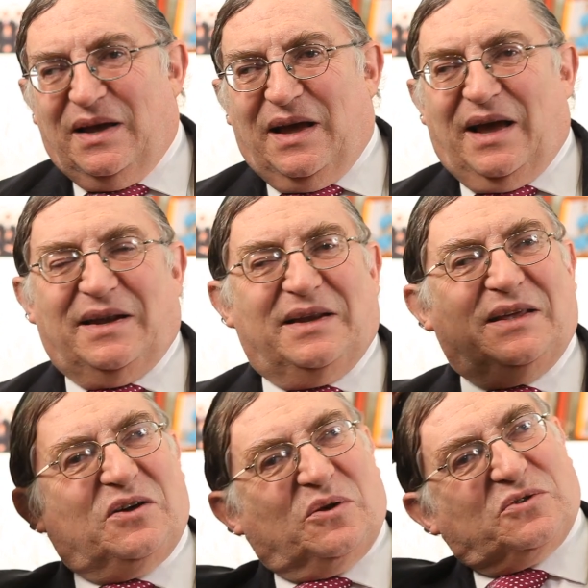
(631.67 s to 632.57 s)
And
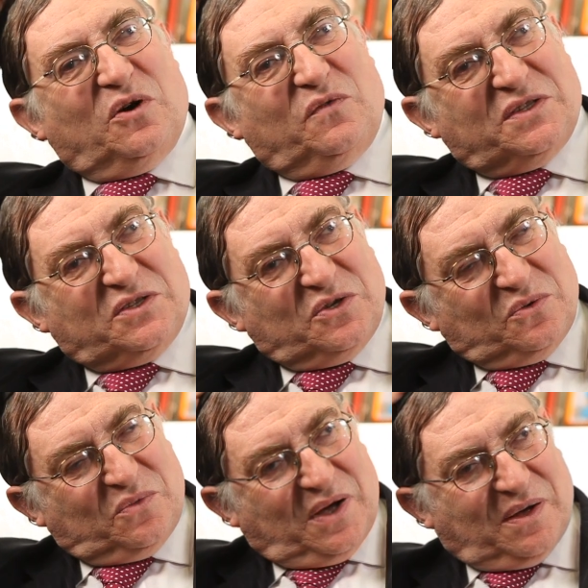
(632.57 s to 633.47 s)
he goes over
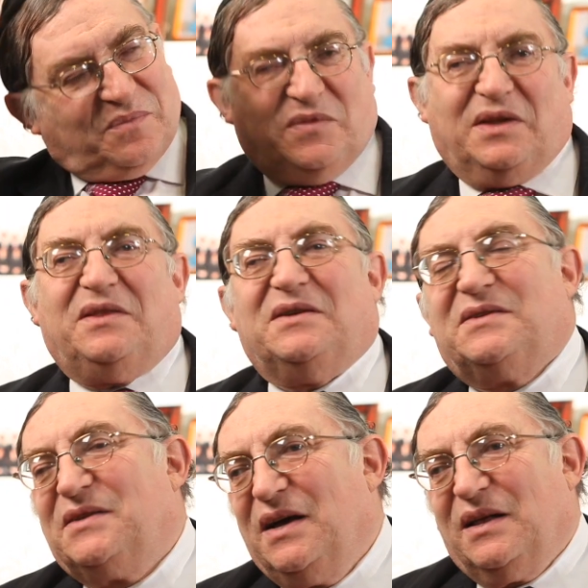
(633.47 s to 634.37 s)
to
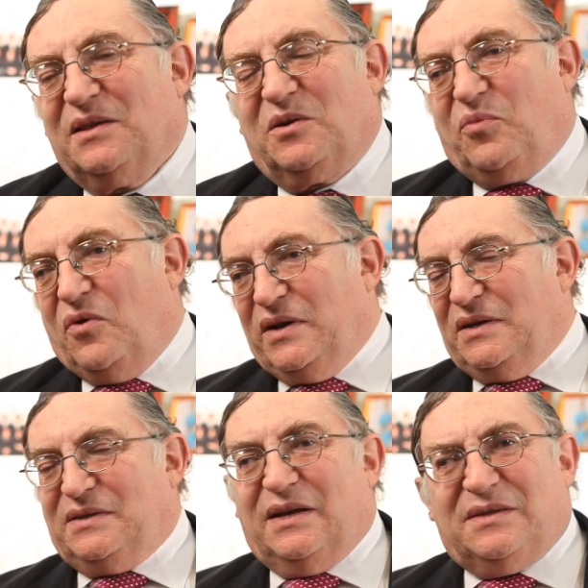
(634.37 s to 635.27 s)
this little boy and
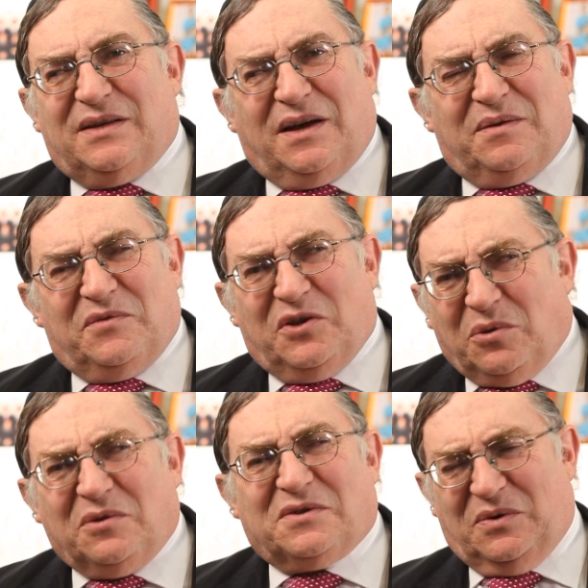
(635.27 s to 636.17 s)
he says, you
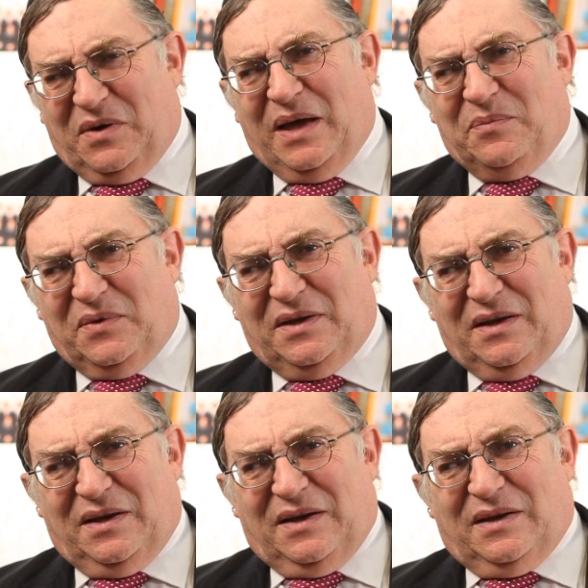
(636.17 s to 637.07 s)
don't look so happy.
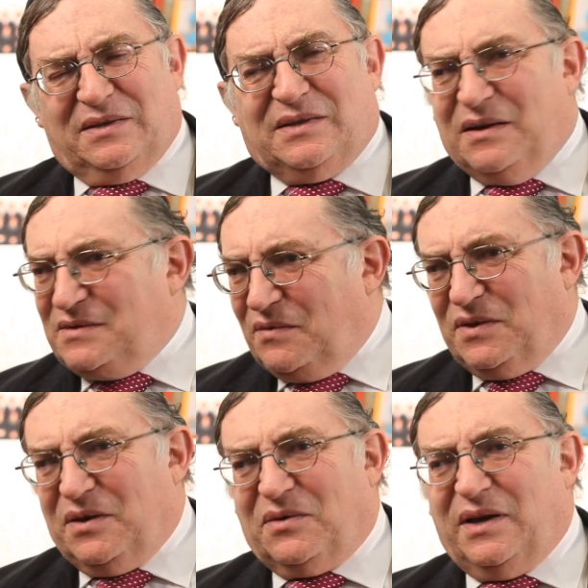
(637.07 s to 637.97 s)
Is
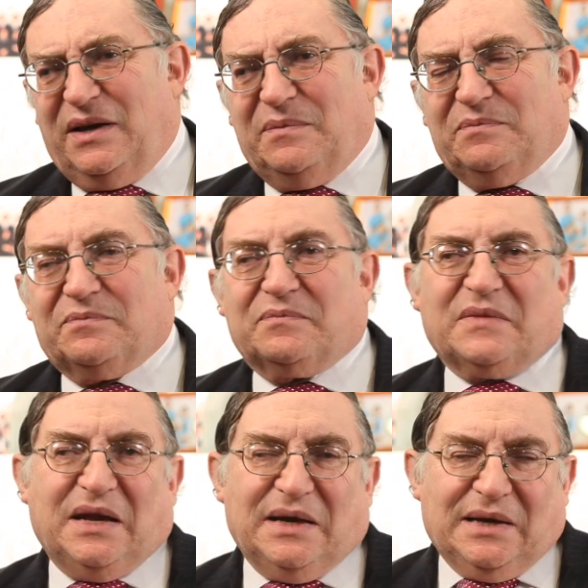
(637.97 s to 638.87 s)
everything okay?
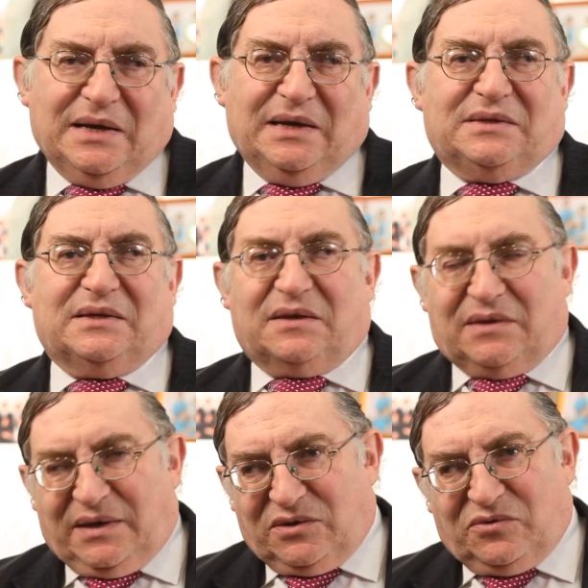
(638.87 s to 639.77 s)
He says, I'll
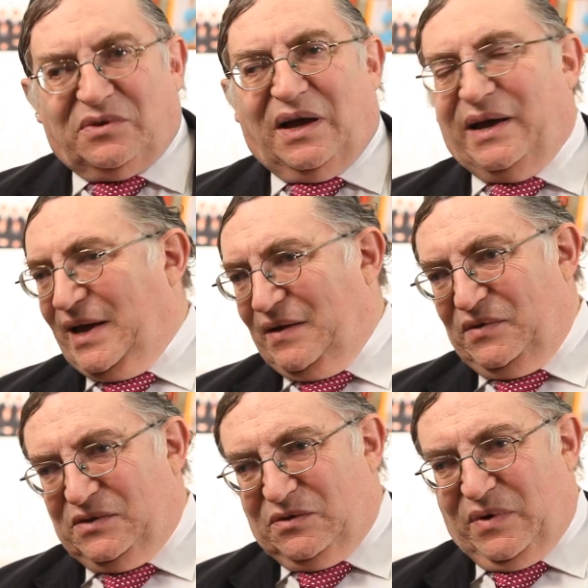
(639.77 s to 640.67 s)
tell you the truth, I have
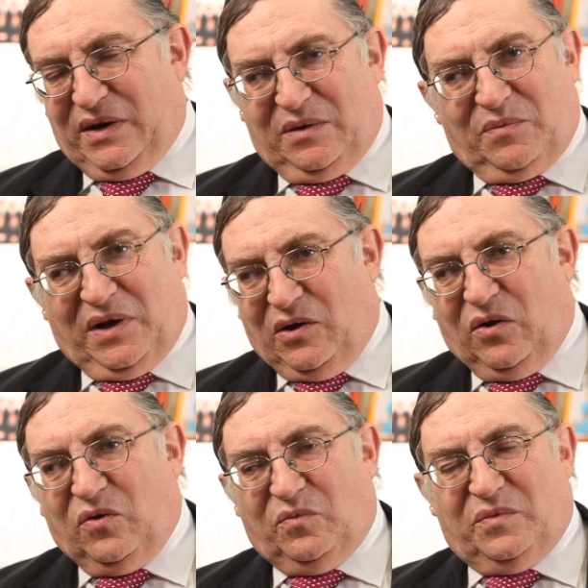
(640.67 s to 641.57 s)
this already in my
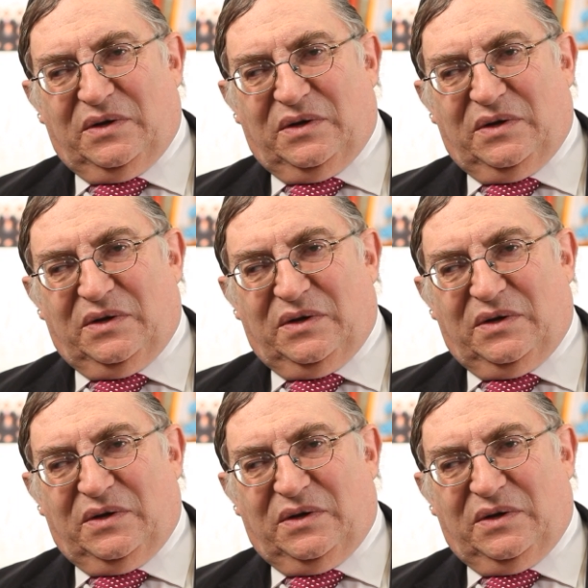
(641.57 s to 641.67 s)
home.